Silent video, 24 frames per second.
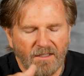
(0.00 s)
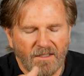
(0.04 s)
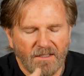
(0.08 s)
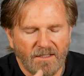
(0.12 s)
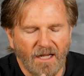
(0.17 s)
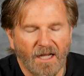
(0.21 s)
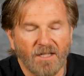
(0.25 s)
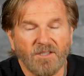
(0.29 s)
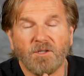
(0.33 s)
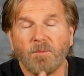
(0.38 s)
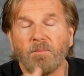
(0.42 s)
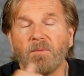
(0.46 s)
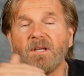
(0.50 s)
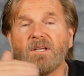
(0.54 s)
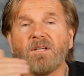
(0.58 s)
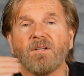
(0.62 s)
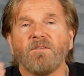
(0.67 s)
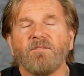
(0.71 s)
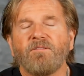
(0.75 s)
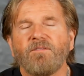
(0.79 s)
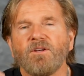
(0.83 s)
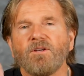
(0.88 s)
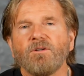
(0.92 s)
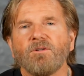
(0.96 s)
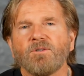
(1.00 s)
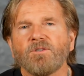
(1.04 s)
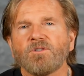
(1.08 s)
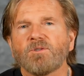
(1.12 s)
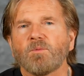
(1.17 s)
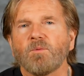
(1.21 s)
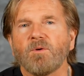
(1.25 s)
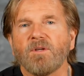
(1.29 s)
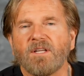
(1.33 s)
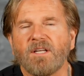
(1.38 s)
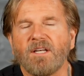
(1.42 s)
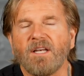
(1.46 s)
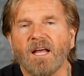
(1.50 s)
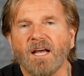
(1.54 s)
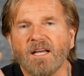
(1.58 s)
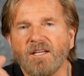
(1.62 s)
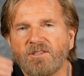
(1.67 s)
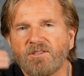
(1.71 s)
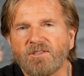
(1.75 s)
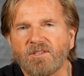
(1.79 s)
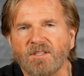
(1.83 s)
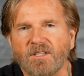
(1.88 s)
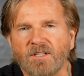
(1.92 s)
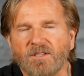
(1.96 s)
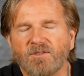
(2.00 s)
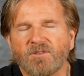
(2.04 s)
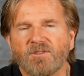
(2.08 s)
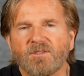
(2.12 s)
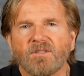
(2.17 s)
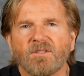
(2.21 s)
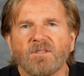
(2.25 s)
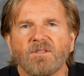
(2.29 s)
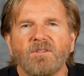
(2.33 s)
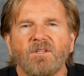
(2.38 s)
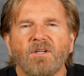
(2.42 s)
Not to be confused with niceness.